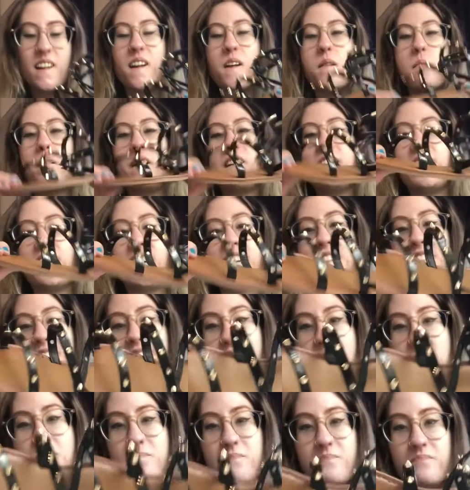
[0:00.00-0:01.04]
But yes,
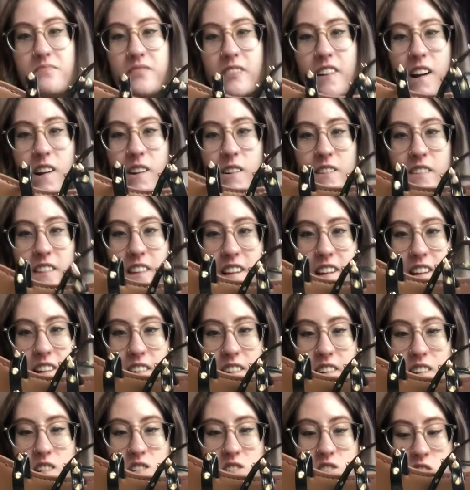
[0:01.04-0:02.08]
I got these
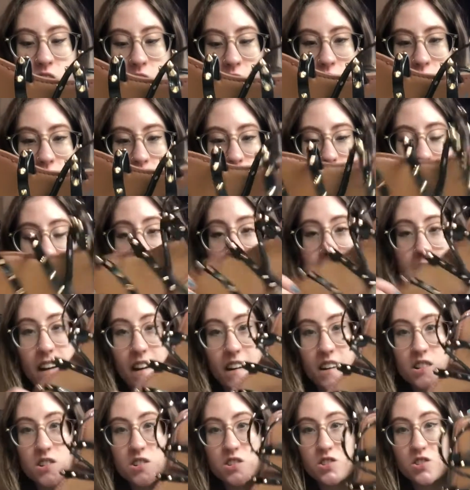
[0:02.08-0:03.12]
shoes and they
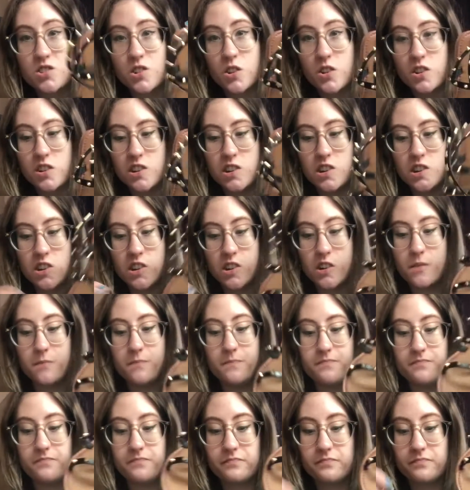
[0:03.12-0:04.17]
are so cute
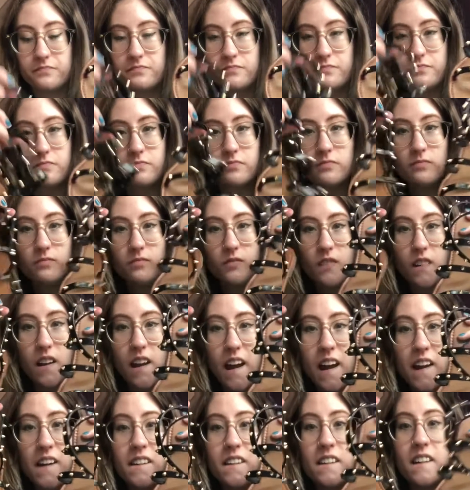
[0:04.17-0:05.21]

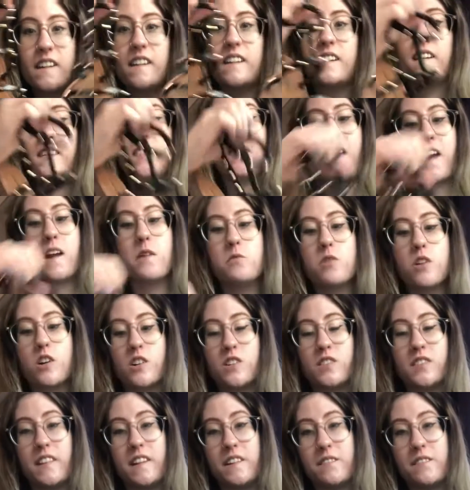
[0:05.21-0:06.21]
and they were only